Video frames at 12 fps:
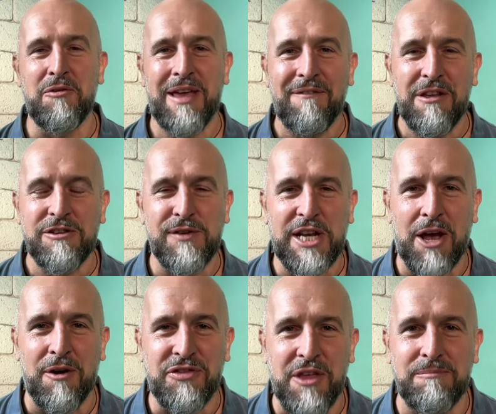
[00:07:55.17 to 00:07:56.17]
Give this
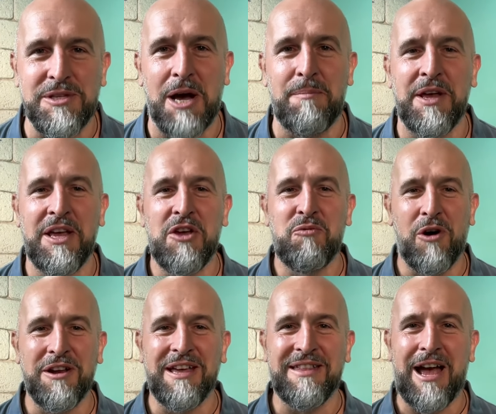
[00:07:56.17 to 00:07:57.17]
video a thumbs up
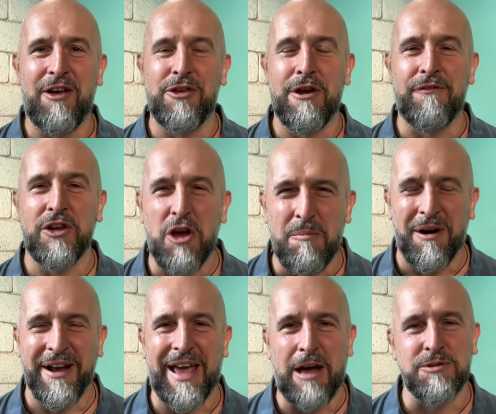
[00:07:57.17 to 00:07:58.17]
while you're down there. If you don't
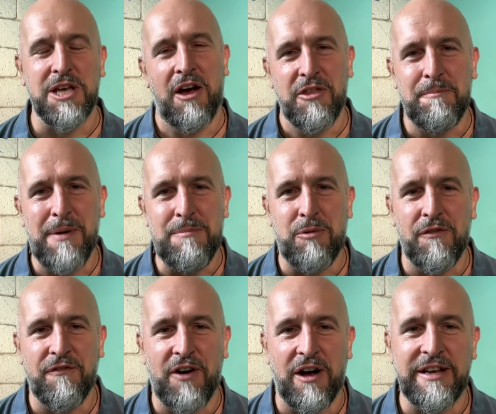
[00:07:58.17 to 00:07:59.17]
mind, it helps other people
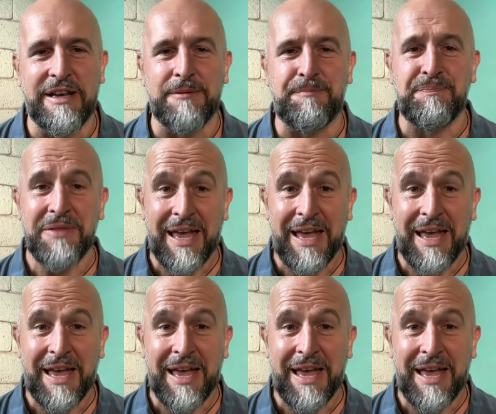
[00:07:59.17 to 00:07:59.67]
find it.